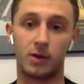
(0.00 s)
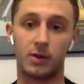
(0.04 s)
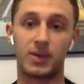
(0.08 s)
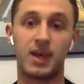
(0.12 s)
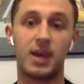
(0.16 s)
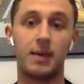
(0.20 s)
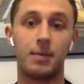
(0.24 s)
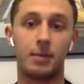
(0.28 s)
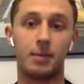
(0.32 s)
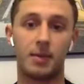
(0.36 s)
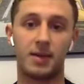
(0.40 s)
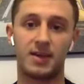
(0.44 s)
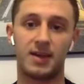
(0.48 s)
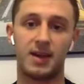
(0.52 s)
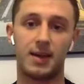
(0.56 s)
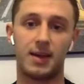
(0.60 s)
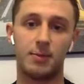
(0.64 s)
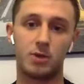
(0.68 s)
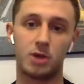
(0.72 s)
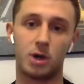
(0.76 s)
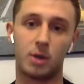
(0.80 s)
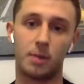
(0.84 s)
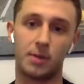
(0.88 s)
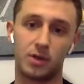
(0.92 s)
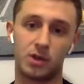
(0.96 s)
So I was keeping my same
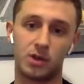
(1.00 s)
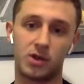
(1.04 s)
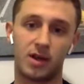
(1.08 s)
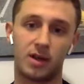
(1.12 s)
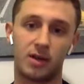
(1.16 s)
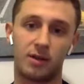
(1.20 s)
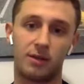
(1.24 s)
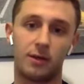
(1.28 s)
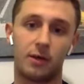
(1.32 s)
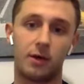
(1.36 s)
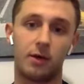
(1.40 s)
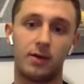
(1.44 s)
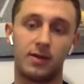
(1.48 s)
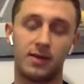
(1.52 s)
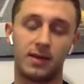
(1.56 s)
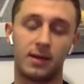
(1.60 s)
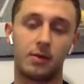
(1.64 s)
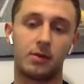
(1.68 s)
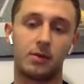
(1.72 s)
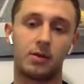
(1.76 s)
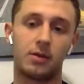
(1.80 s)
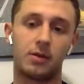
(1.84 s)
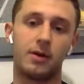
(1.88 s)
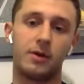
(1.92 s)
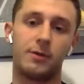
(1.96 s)
job but transferring
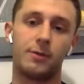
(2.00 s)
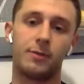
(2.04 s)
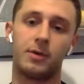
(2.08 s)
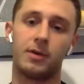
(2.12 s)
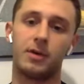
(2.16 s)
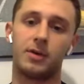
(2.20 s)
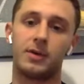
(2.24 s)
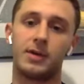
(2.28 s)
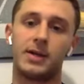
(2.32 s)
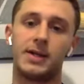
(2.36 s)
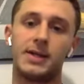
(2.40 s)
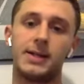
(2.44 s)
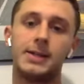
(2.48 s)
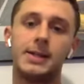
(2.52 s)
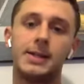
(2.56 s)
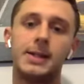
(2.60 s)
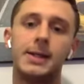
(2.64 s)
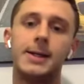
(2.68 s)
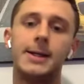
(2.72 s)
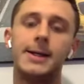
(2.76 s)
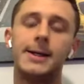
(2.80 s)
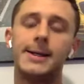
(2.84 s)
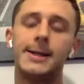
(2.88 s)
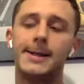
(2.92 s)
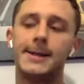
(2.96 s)
down to Loughborough as well.
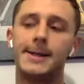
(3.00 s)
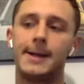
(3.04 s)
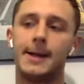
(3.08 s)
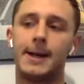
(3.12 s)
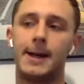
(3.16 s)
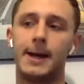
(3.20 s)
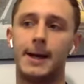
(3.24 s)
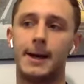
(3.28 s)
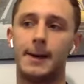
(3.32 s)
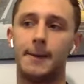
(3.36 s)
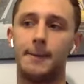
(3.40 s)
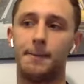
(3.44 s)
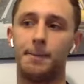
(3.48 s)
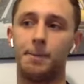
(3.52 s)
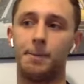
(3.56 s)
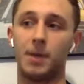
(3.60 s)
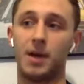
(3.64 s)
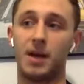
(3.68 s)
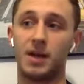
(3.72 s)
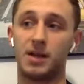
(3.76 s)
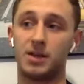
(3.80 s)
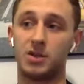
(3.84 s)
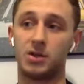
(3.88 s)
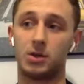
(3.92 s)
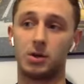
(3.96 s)

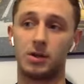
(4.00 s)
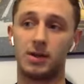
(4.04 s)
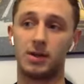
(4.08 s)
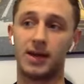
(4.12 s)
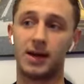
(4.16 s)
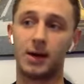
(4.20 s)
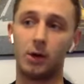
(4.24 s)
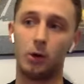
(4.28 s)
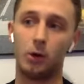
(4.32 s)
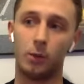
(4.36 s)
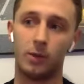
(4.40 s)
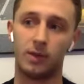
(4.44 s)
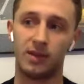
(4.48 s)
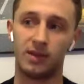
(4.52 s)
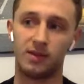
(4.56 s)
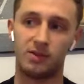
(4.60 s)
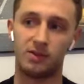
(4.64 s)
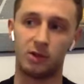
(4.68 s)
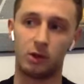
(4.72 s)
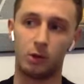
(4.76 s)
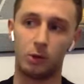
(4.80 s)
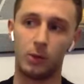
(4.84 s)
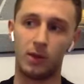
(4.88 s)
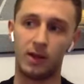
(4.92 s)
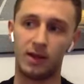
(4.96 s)
I'd sorted that all within
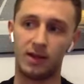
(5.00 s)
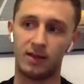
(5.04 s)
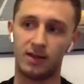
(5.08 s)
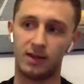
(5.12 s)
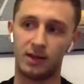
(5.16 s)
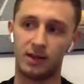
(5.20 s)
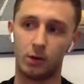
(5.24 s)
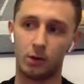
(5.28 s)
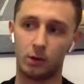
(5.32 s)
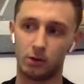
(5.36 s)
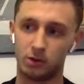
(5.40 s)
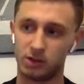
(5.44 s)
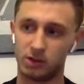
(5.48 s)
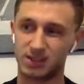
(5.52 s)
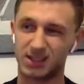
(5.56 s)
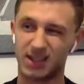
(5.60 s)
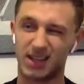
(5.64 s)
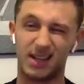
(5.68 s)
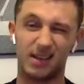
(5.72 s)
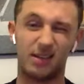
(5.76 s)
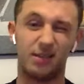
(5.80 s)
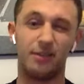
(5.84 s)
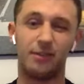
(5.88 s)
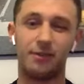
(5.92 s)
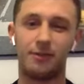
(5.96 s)
2 weeks, and it all just
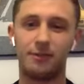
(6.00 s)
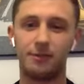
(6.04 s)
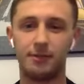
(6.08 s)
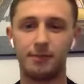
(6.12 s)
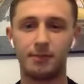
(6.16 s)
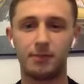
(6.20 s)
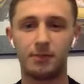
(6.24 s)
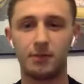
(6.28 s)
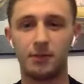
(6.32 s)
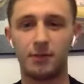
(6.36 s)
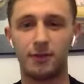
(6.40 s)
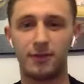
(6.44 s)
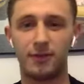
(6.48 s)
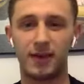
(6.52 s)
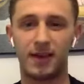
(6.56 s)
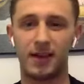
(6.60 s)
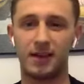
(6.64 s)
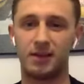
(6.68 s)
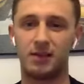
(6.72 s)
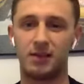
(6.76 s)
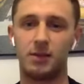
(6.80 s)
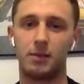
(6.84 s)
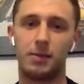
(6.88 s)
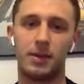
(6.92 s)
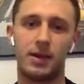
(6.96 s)
kind of fell
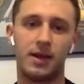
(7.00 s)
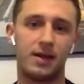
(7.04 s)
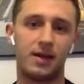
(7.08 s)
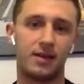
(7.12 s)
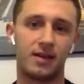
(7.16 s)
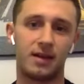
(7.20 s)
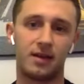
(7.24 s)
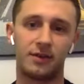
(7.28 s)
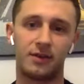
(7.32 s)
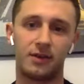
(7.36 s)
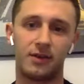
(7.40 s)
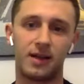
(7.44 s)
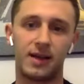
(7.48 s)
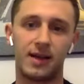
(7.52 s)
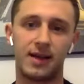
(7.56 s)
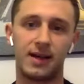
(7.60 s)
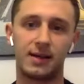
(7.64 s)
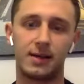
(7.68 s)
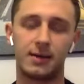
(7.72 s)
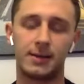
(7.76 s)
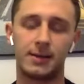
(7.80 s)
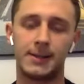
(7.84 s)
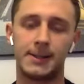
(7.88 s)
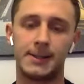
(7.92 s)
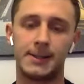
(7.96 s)
into place after that.